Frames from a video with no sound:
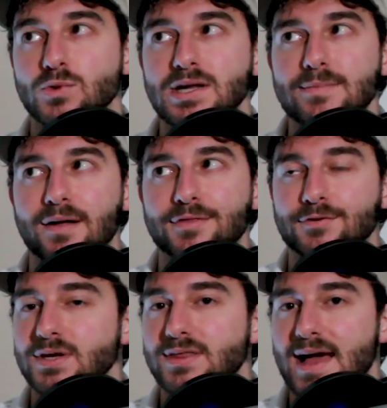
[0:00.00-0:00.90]
We'll need about
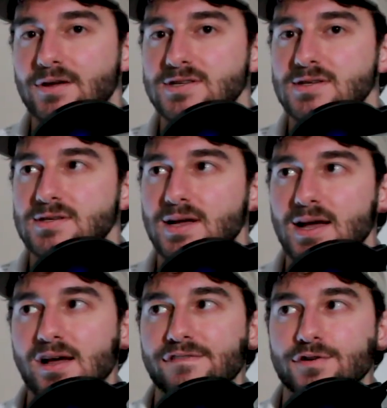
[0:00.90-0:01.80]

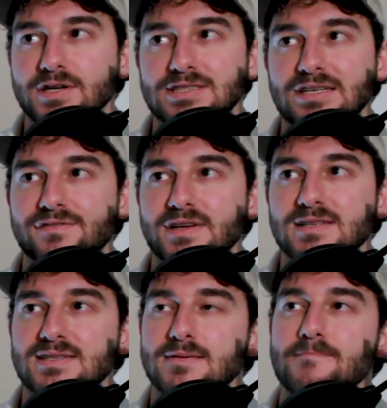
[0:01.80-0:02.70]
$3,000 for a
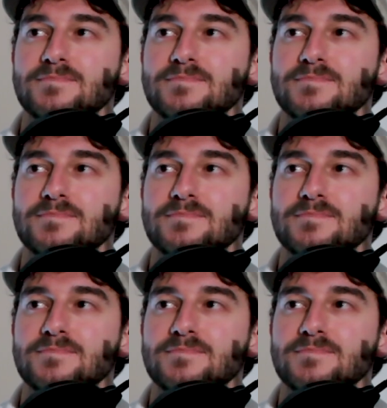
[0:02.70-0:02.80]
defense.